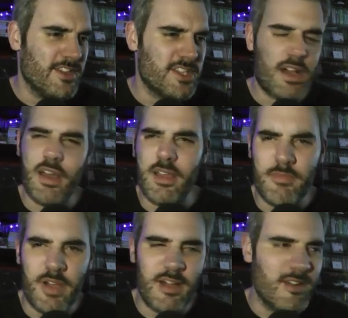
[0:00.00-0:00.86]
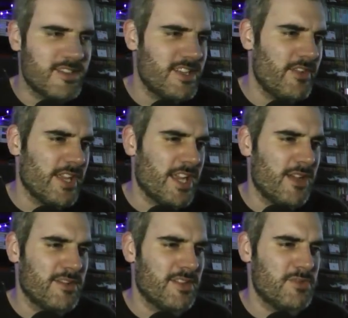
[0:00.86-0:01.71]
tyre marks and everything
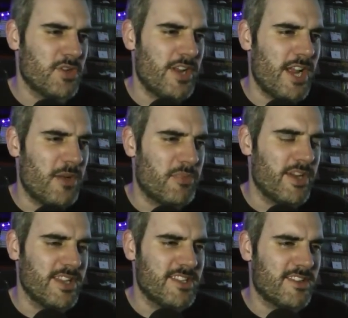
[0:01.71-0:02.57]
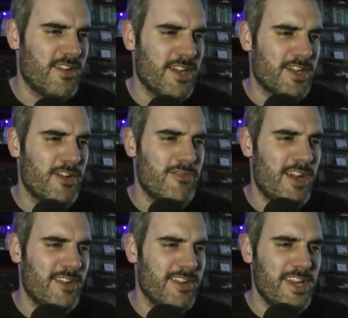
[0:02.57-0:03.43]
else. I'm trying to outbrake this guy, go
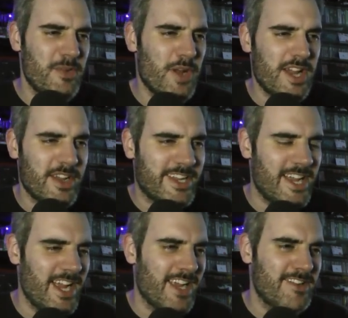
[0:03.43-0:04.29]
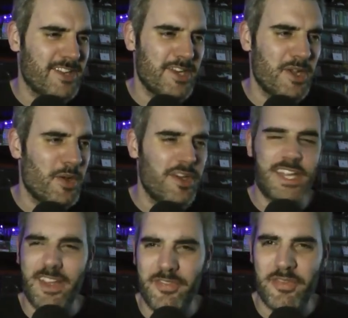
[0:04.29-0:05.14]
around any way I can, because I know I
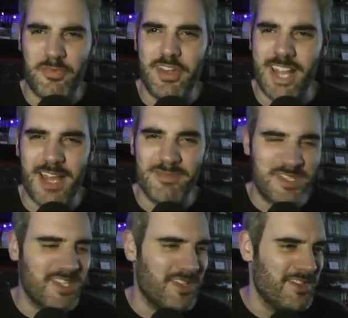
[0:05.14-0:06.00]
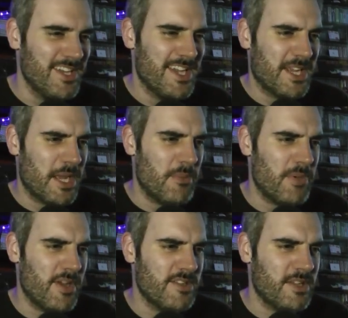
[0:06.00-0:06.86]
only have 3 laps to get
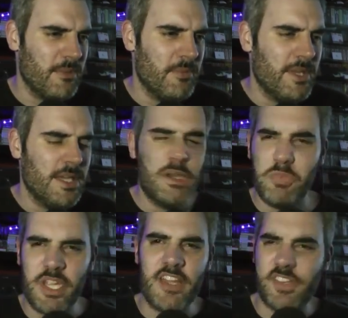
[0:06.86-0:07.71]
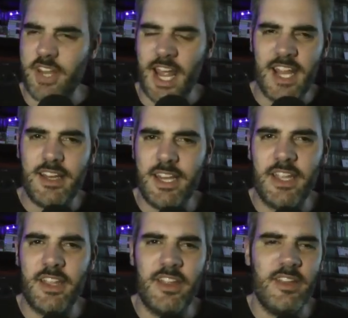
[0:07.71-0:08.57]
past him. But yeah, so the handling,